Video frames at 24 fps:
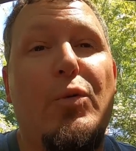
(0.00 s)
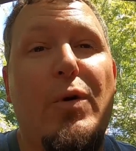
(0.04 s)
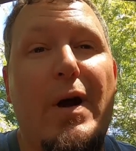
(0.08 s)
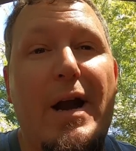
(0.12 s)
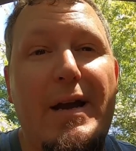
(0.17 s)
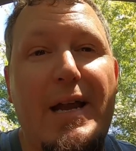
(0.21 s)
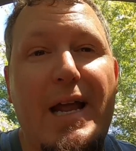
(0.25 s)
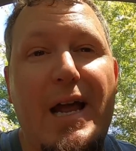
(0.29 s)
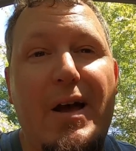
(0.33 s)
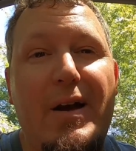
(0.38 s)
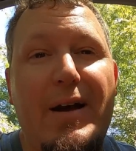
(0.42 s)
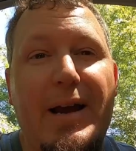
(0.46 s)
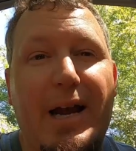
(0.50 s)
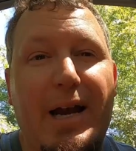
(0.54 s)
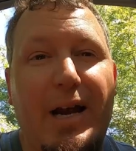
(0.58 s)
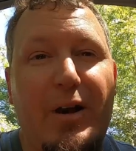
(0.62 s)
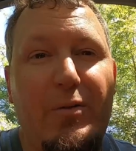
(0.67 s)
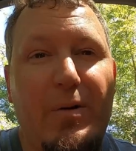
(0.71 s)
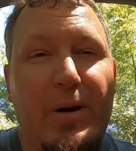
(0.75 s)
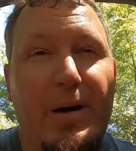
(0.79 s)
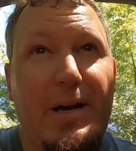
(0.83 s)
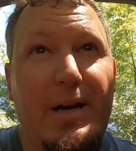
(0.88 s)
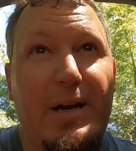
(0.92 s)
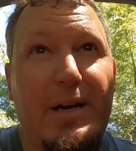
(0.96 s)
Right now I got it
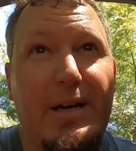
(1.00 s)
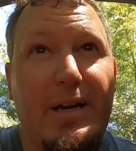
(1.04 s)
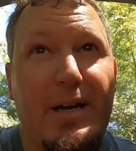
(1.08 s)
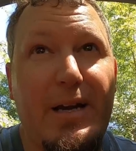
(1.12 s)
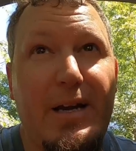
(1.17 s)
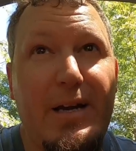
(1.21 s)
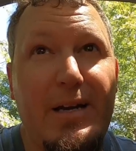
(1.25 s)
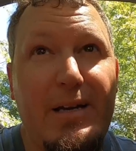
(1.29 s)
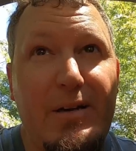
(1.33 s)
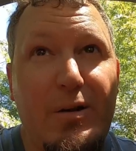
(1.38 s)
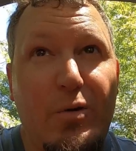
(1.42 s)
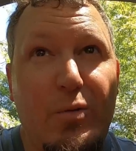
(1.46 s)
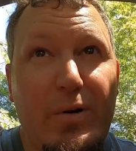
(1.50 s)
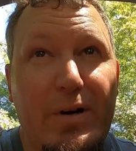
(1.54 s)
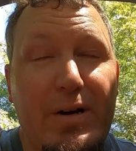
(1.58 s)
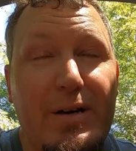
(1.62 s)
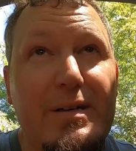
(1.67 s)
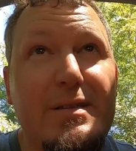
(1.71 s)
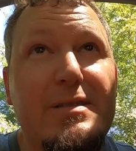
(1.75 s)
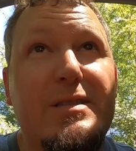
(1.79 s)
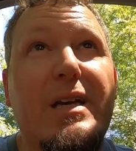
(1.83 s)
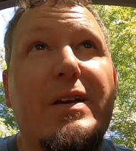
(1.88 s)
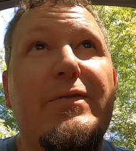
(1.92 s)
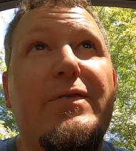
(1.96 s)
running again. We're
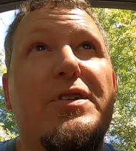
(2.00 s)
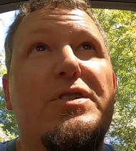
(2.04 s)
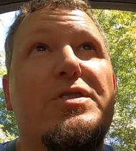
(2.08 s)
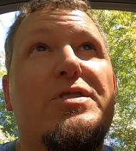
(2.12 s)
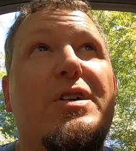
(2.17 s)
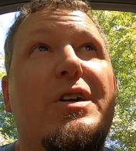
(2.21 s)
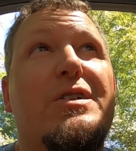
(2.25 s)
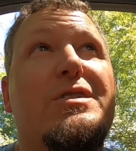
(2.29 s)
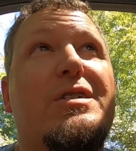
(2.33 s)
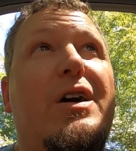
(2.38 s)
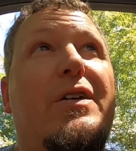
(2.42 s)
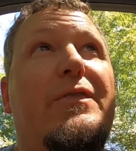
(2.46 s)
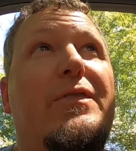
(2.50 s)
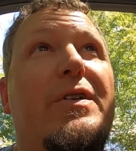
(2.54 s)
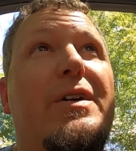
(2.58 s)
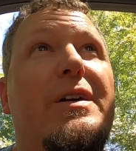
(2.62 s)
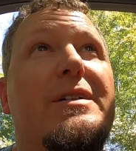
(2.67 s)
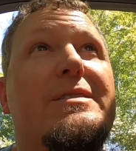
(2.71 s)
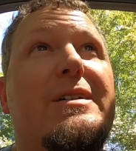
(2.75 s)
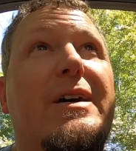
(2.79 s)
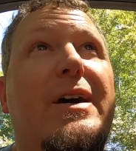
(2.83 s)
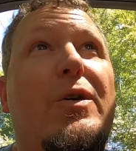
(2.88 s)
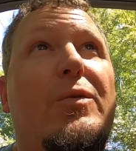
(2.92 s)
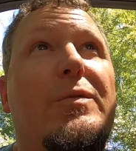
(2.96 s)
gonna see if it shuts off on
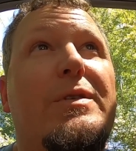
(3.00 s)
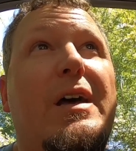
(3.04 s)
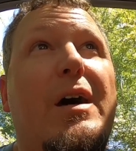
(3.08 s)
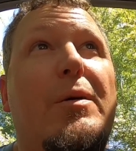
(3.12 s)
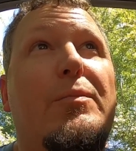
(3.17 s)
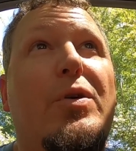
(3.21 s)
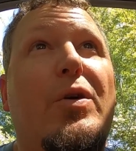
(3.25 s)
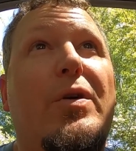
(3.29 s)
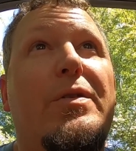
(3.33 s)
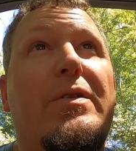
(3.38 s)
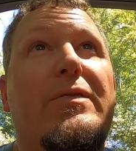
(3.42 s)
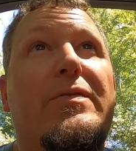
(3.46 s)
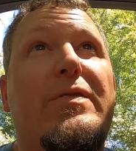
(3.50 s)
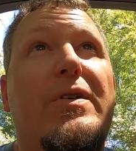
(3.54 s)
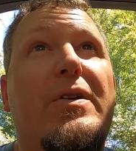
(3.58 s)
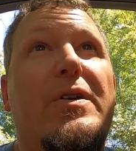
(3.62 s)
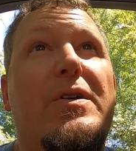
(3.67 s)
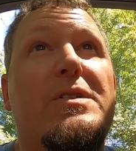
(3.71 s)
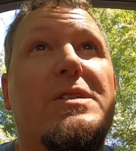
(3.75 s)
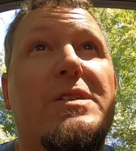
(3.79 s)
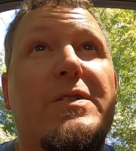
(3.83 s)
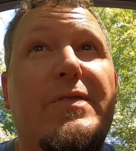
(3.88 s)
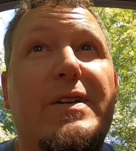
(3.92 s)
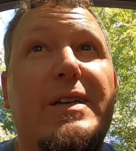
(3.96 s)
its own without blowing the
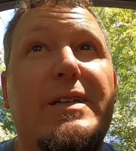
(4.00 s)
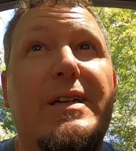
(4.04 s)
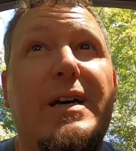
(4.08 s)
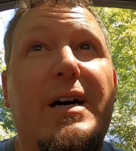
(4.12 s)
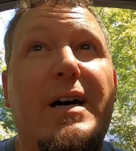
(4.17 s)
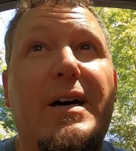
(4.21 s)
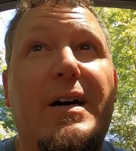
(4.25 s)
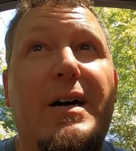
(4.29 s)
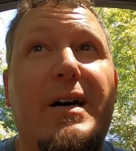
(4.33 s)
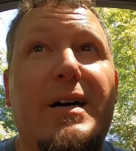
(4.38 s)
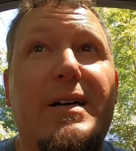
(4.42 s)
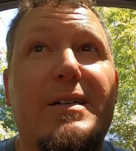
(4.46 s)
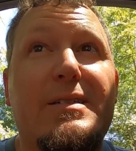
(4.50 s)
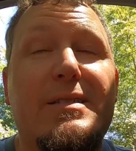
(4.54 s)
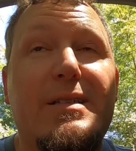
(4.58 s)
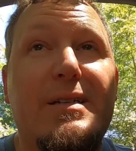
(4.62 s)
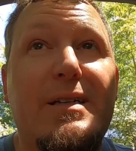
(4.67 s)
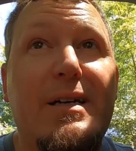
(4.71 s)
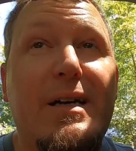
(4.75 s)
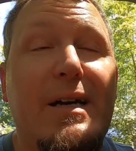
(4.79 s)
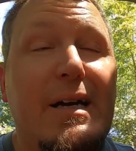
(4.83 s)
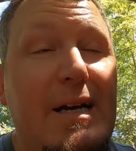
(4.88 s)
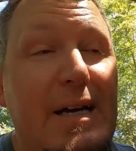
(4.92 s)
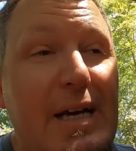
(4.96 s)
fuse, and if it does,
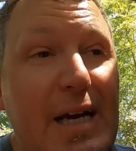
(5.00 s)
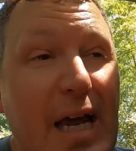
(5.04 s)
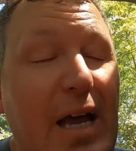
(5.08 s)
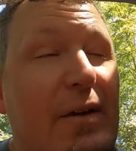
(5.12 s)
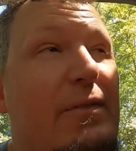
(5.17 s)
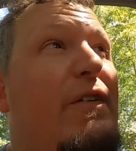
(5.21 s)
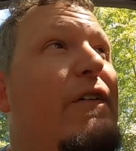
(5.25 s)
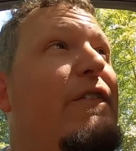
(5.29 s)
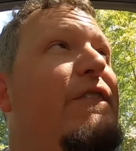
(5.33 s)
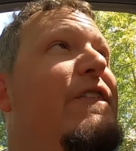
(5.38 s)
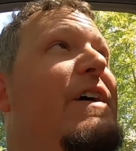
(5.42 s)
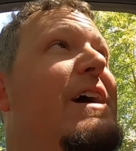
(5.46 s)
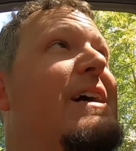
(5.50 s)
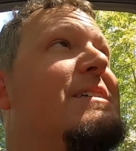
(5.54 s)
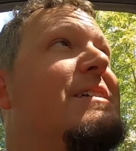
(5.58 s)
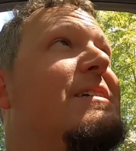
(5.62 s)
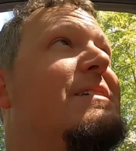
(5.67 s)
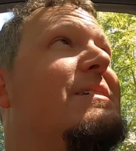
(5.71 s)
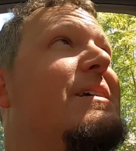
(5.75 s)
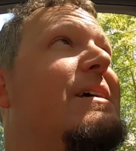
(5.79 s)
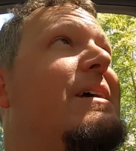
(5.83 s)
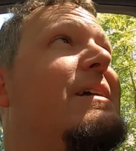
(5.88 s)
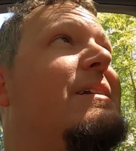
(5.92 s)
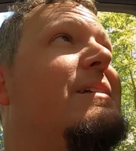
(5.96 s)
if it
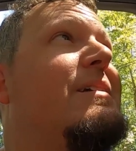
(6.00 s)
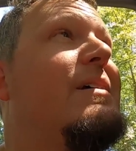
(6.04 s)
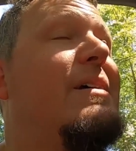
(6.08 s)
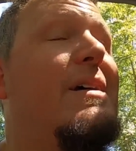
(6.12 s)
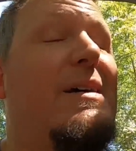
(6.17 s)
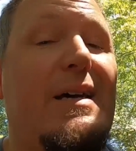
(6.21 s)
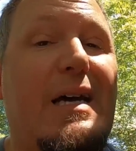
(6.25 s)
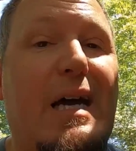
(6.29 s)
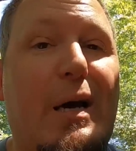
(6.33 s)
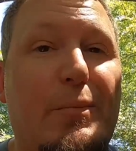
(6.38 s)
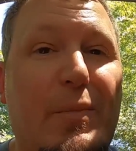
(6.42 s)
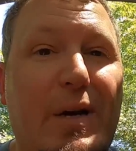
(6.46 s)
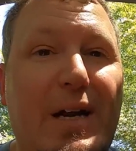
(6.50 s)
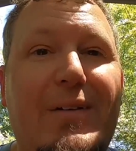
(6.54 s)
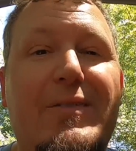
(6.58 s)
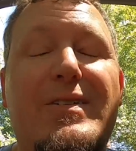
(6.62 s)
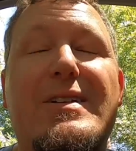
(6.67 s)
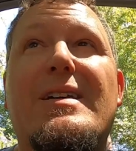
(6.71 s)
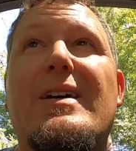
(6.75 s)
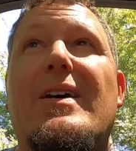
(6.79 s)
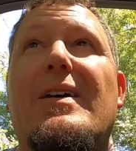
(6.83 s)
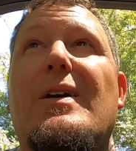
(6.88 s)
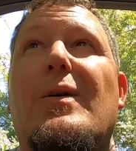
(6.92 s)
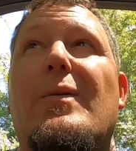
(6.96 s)
fixes it, I'm gonna have
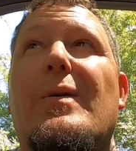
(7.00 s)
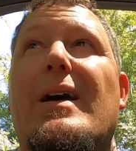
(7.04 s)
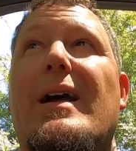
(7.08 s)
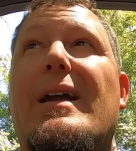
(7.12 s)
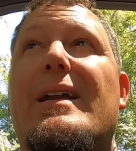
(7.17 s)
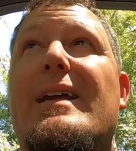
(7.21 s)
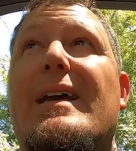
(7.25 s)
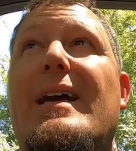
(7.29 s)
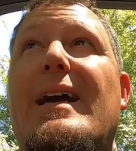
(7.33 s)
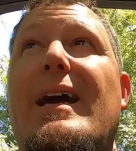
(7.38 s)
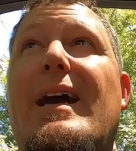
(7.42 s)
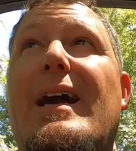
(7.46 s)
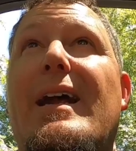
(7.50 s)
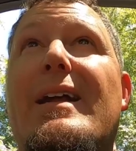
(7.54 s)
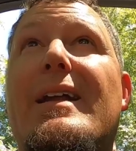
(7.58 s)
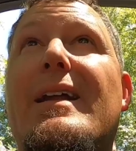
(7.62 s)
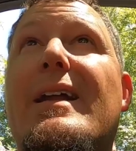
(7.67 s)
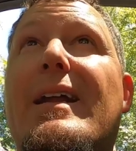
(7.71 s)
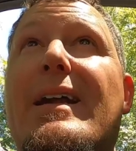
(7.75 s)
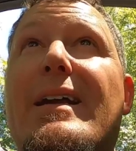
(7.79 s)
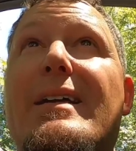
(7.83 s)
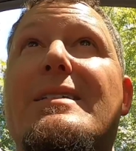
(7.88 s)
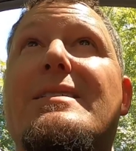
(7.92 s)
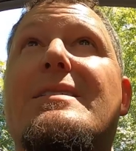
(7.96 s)
to tell you what I did.
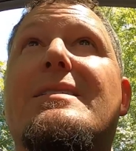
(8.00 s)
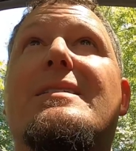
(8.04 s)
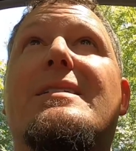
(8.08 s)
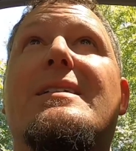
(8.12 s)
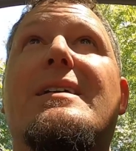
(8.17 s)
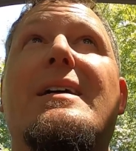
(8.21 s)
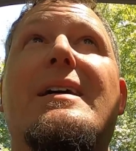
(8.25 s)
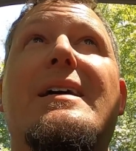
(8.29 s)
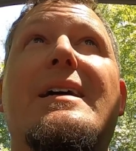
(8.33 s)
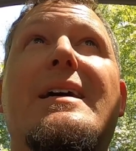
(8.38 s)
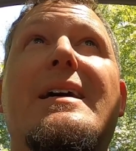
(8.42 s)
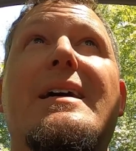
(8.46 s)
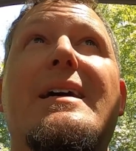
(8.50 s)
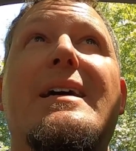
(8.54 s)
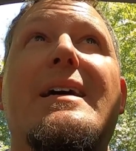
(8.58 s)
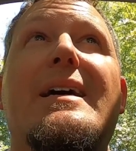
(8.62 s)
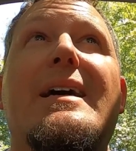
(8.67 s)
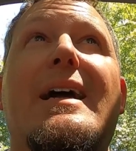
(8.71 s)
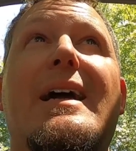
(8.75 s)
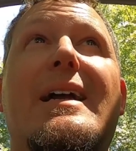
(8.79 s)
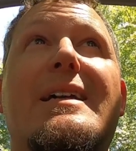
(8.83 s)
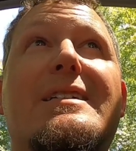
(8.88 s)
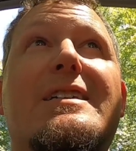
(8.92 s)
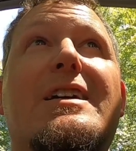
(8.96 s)

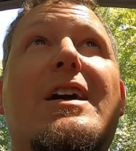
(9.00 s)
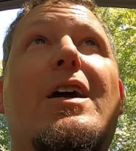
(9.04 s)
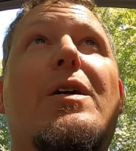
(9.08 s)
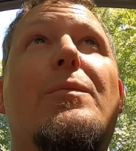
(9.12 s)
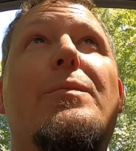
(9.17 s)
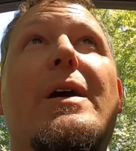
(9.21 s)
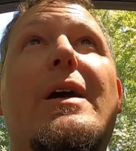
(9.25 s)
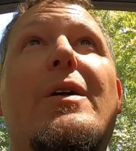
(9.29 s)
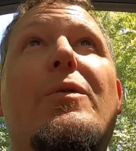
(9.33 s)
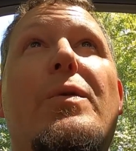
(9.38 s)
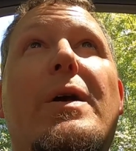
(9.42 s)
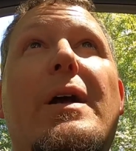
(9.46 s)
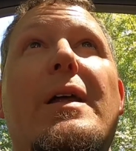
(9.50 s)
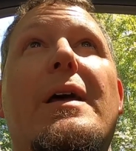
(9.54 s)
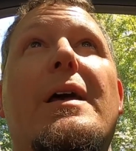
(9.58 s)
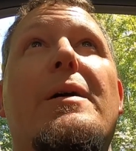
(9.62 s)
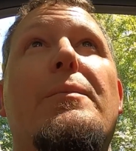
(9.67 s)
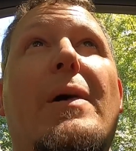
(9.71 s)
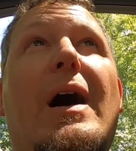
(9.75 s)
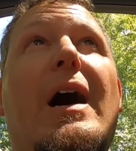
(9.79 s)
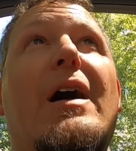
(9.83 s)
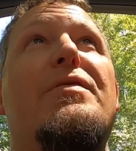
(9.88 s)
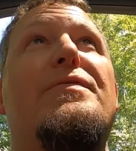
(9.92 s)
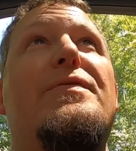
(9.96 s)
It's gonna be really
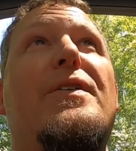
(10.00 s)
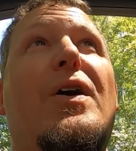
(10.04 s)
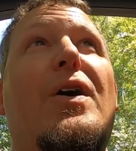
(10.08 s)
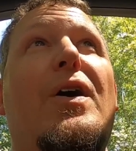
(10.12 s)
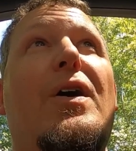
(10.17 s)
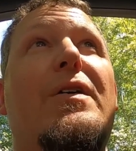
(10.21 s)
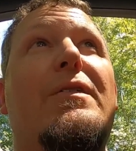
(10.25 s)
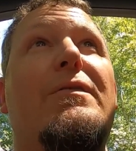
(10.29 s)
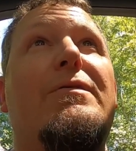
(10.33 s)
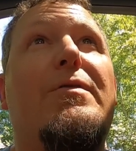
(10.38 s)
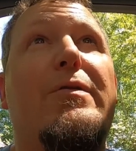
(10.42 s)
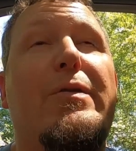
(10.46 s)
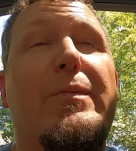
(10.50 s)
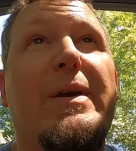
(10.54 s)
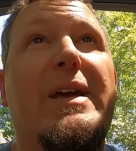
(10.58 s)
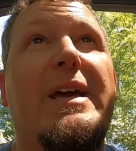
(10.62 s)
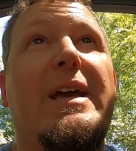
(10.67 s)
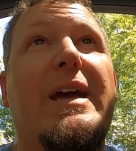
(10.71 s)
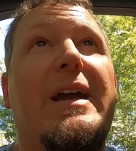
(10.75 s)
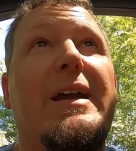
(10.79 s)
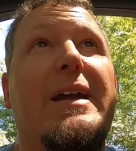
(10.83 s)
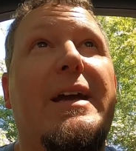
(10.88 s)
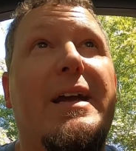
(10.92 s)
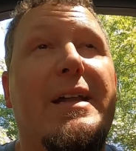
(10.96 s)
my fault from the
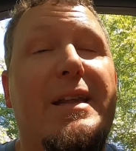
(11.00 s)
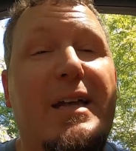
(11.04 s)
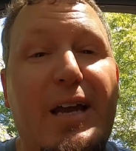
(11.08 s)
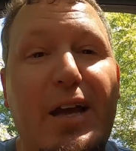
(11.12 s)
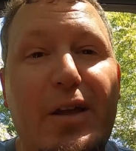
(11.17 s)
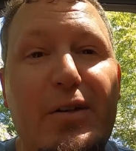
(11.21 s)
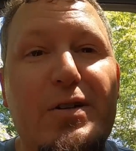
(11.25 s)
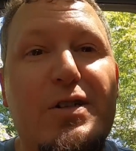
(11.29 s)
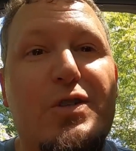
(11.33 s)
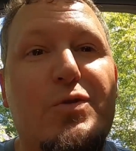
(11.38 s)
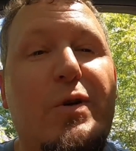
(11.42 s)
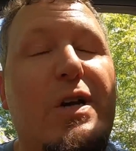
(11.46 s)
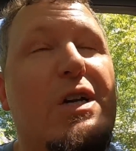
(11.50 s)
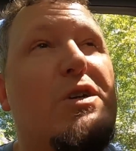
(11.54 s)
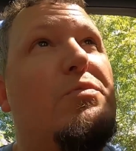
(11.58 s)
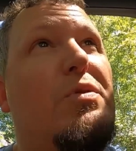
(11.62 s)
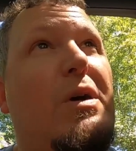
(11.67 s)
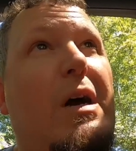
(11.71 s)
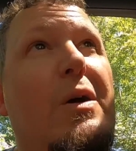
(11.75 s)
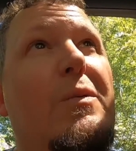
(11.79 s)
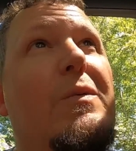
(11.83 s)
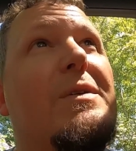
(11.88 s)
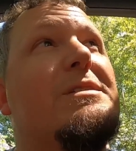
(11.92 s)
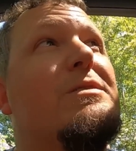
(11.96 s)
beginning, and the other switch
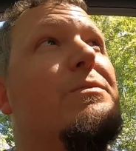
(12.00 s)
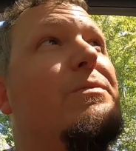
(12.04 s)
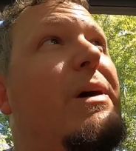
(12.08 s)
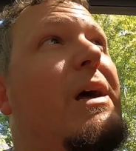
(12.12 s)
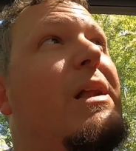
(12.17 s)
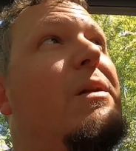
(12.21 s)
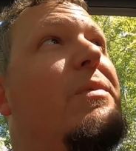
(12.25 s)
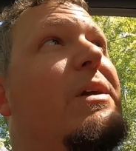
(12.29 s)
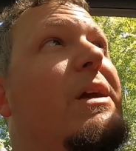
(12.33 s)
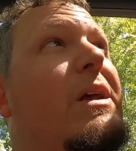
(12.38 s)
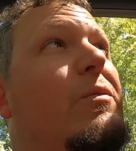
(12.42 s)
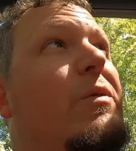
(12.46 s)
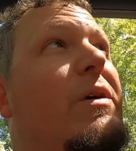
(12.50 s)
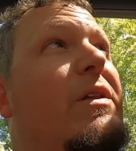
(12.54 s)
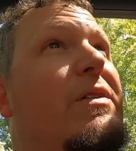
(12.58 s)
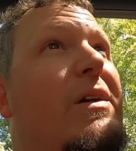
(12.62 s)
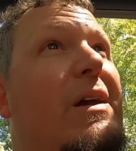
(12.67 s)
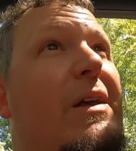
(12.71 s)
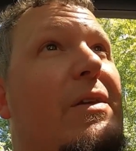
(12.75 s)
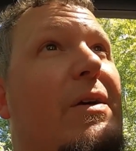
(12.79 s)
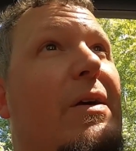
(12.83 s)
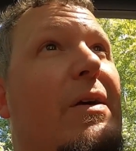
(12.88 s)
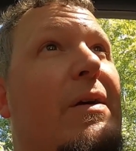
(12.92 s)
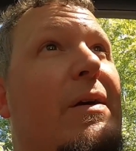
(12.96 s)
probably wasn't bad to begin with
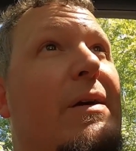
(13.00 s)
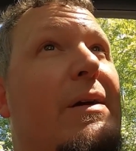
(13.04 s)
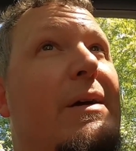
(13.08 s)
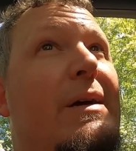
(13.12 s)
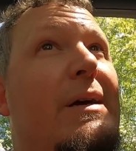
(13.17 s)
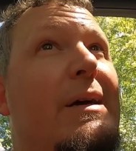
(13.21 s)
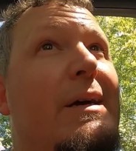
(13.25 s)
either.